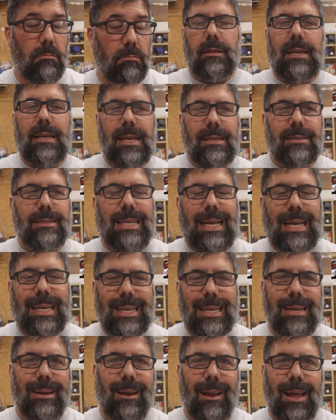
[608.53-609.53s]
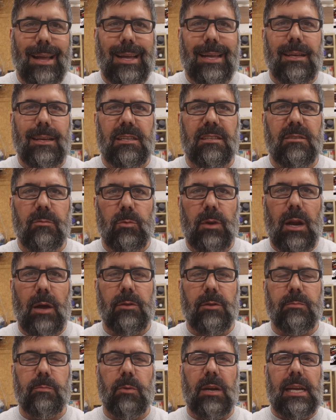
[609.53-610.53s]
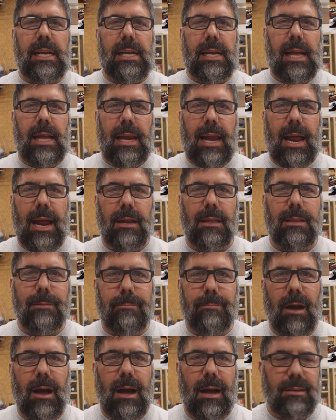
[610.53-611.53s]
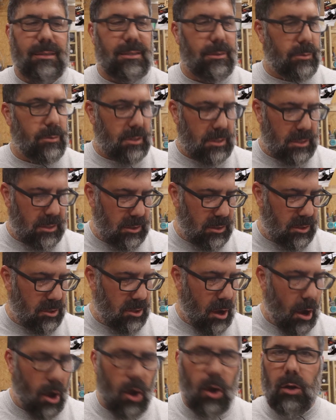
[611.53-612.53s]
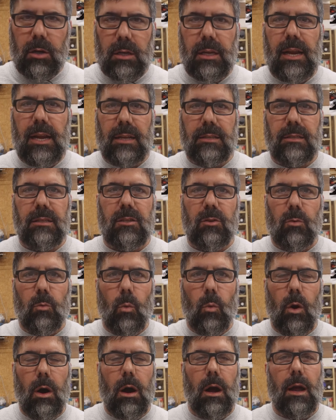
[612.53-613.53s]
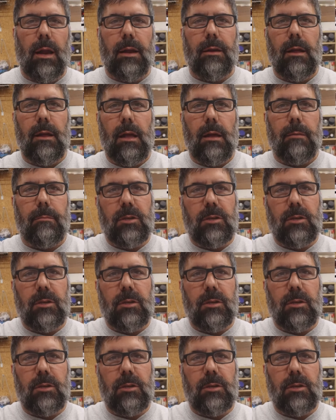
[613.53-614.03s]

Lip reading: The next thing I didn't like is when I was bringing it out of the box, it was all connected to one,